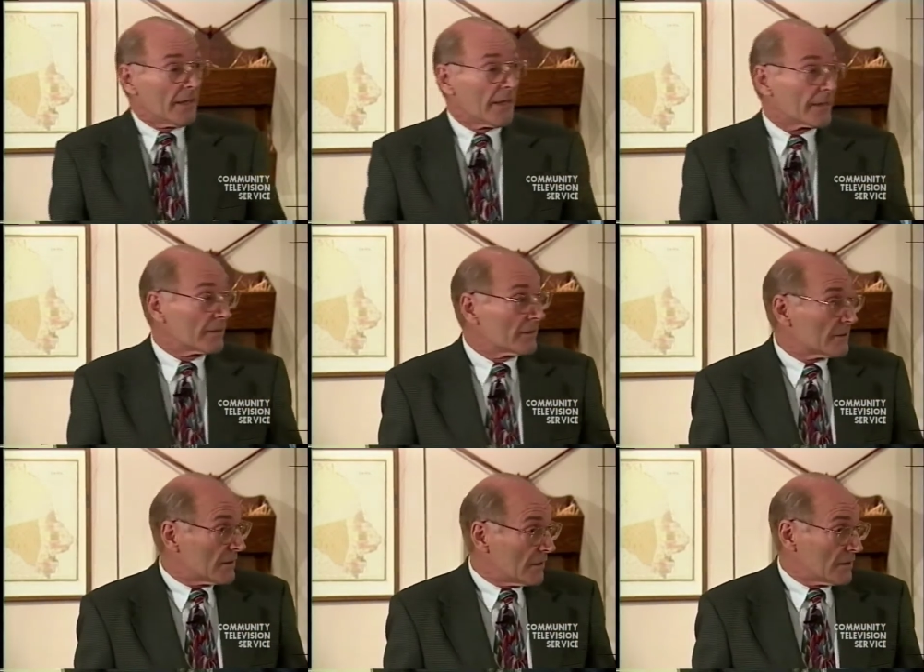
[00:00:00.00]
and
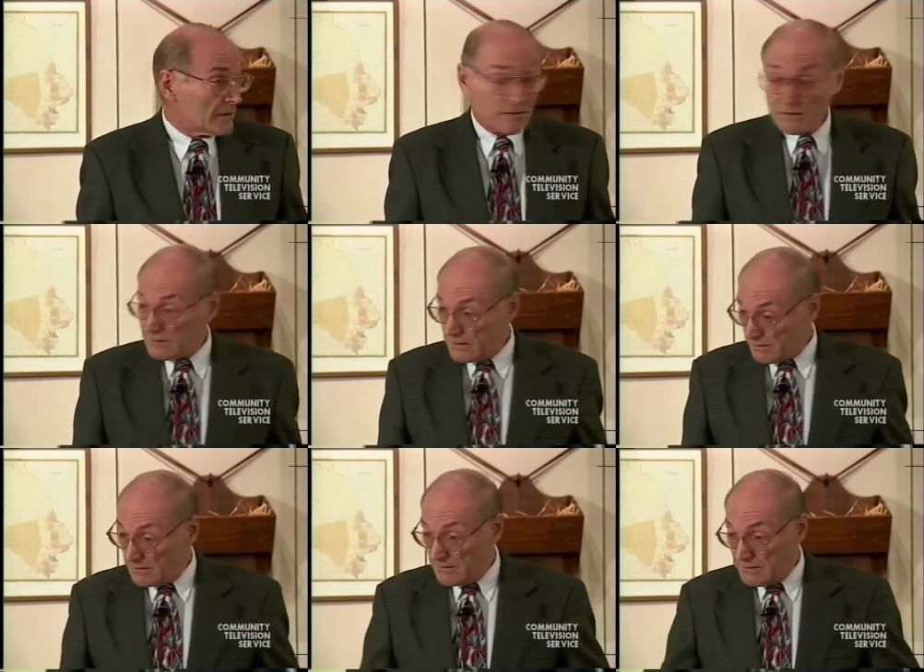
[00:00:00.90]
that, uh, that,
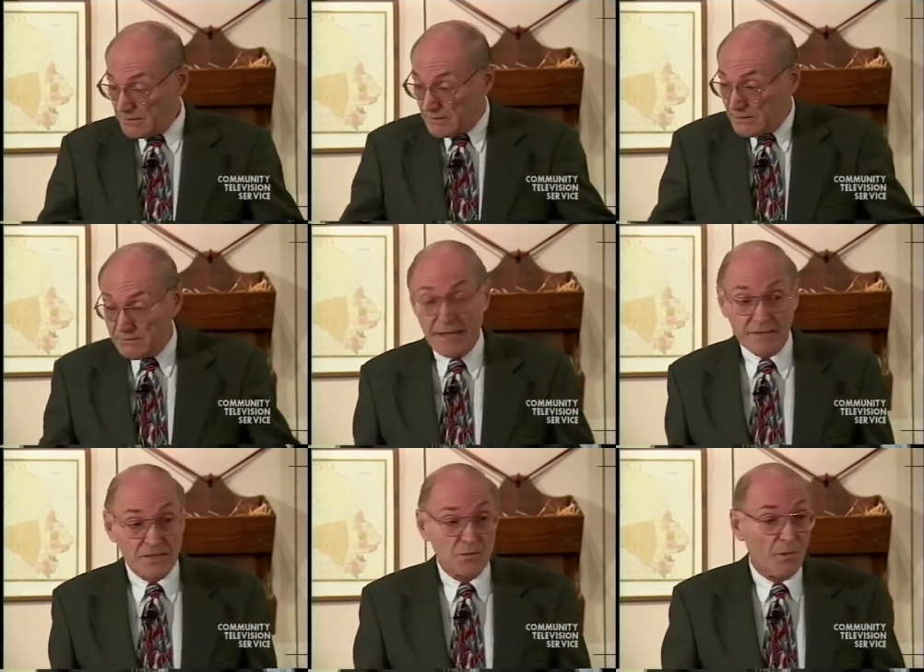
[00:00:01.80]
that
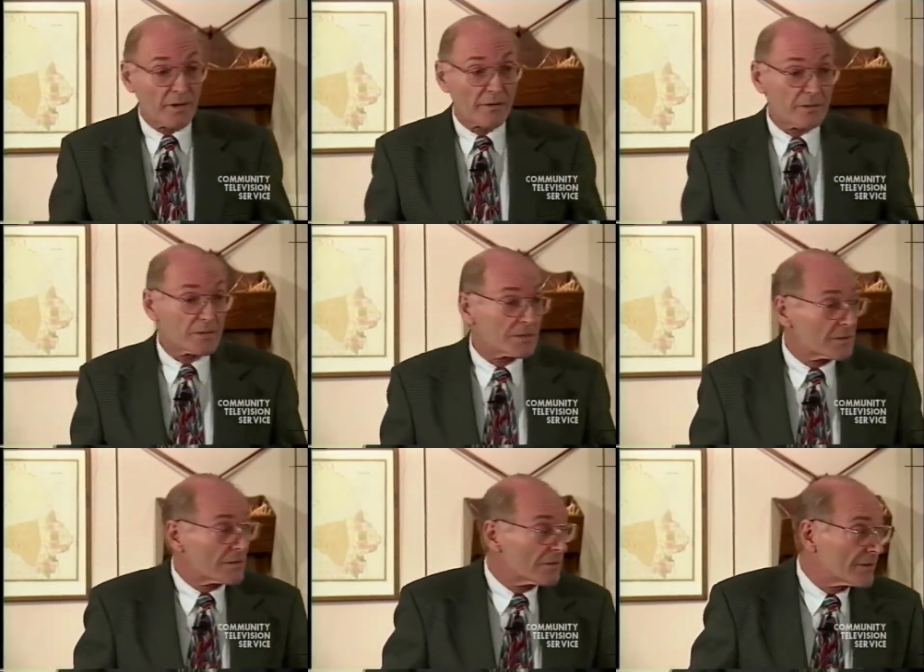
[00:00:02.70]
that's where
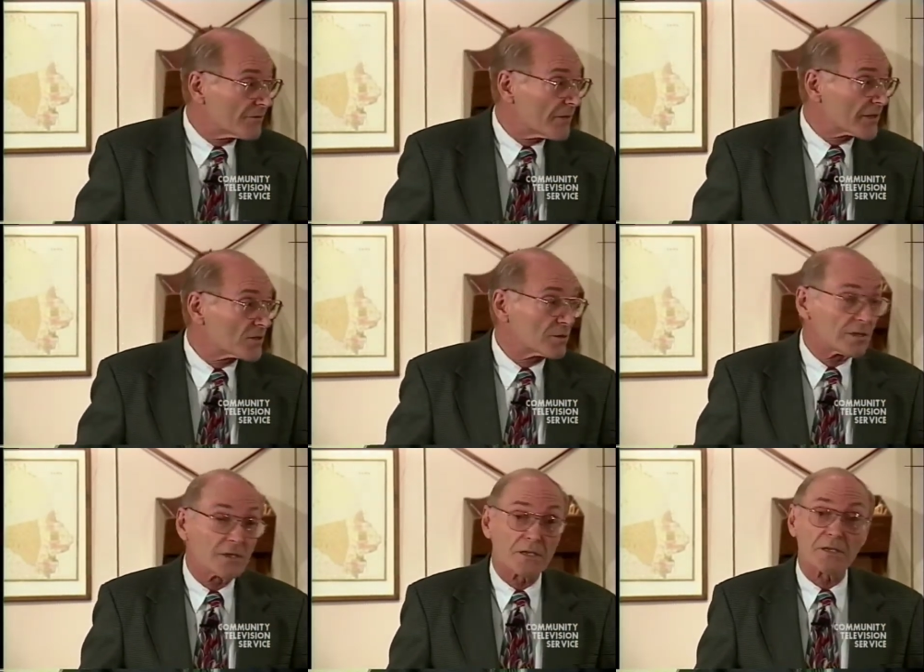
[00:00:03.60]
this uh, infection
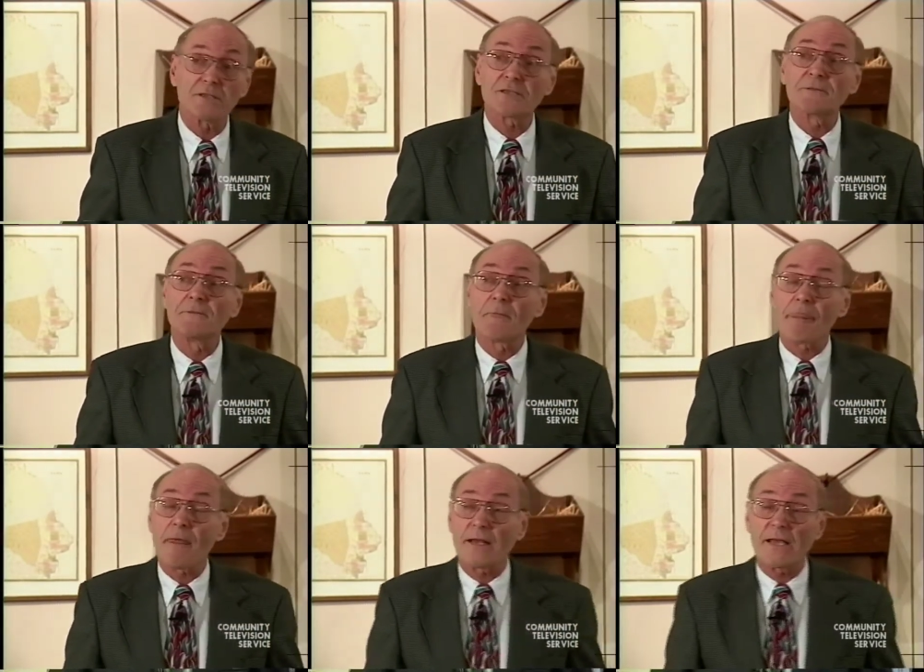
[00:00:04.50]
occurs.
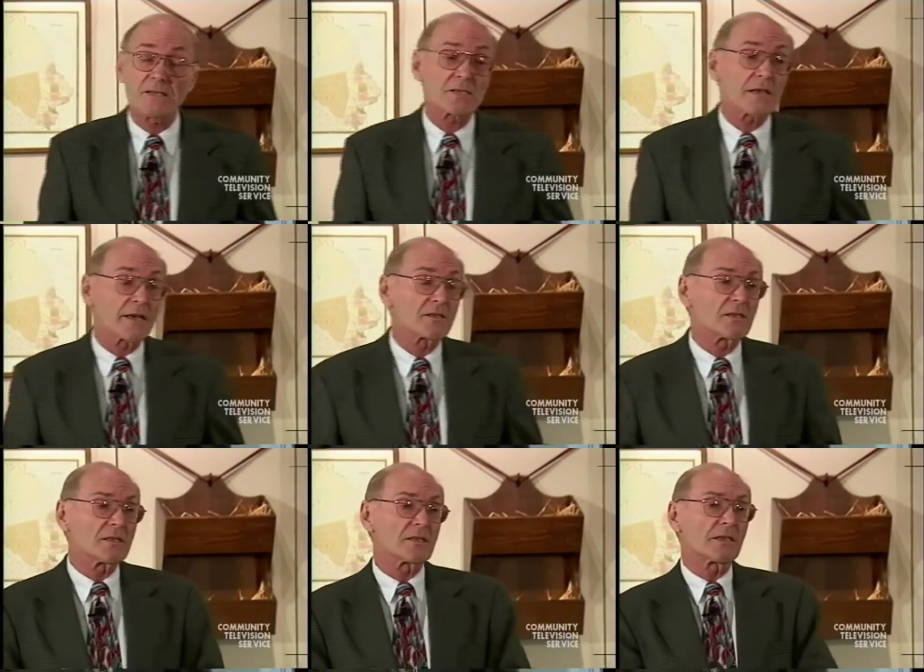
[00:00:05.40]
And as, as
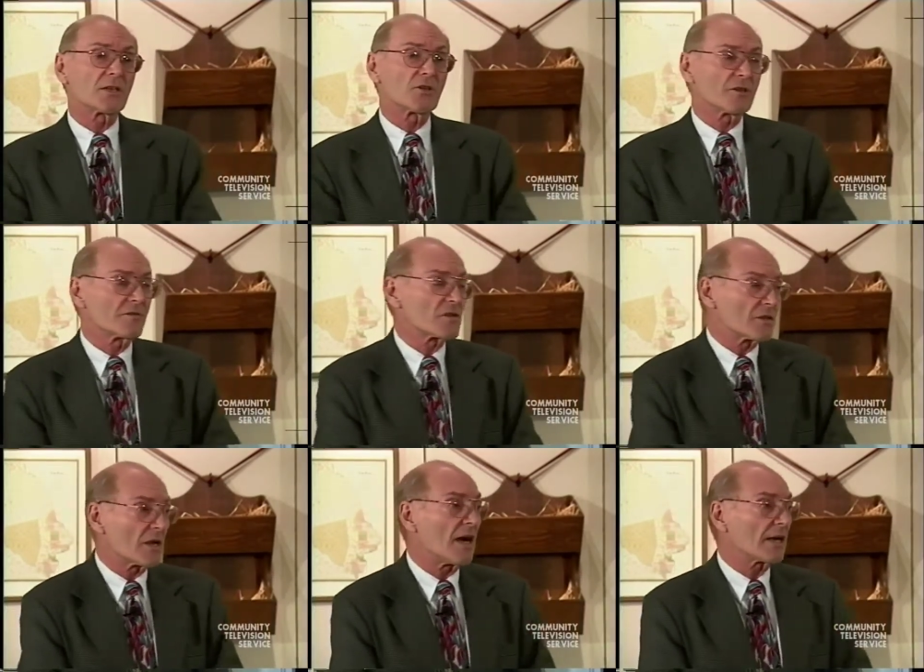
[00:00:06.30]
these little nerves are
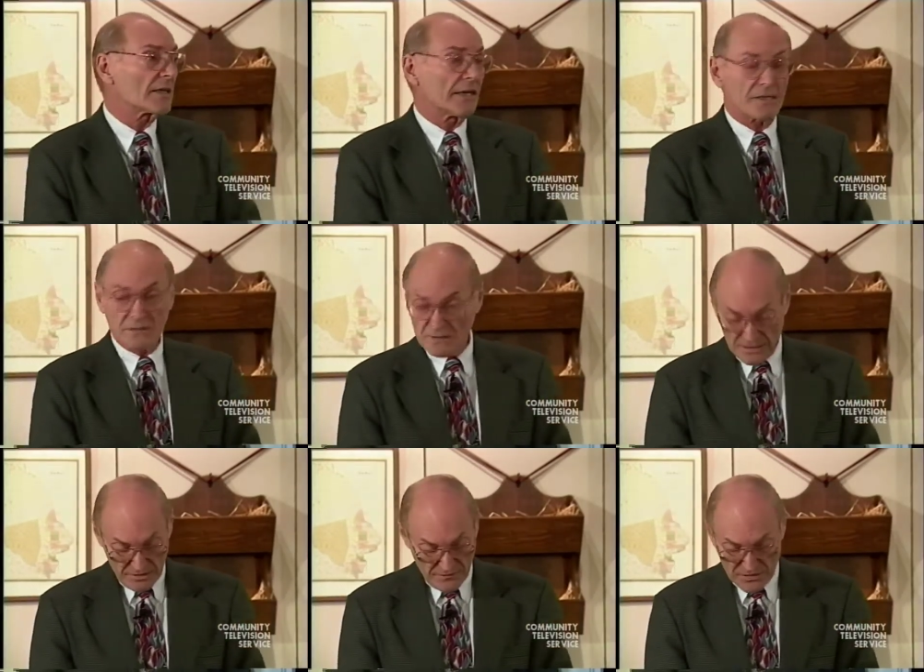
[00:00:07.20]
knocked out and the
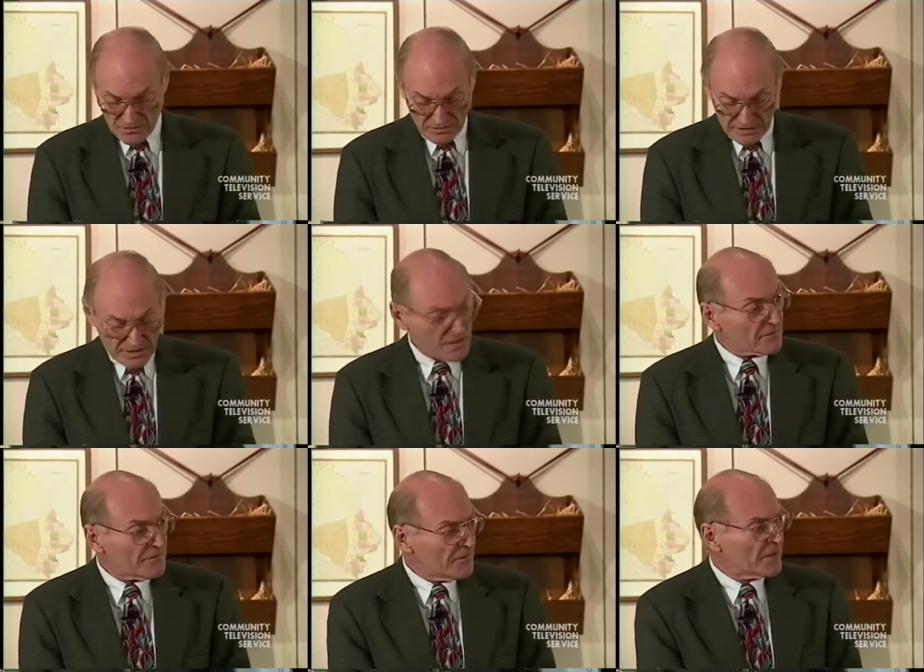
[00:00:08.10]
individual
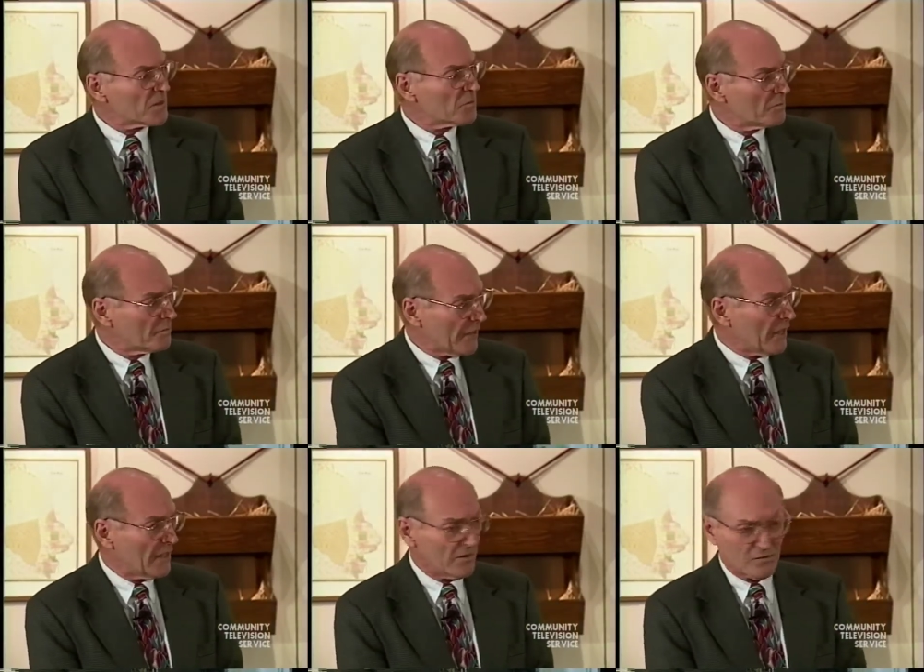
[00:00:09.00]
doesn't feel
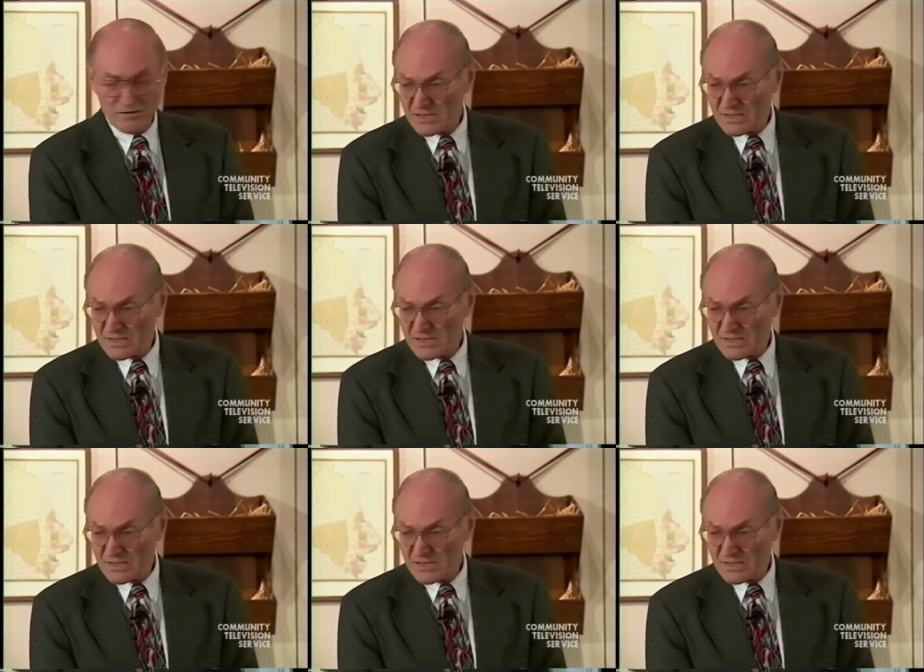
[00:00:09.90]
pain or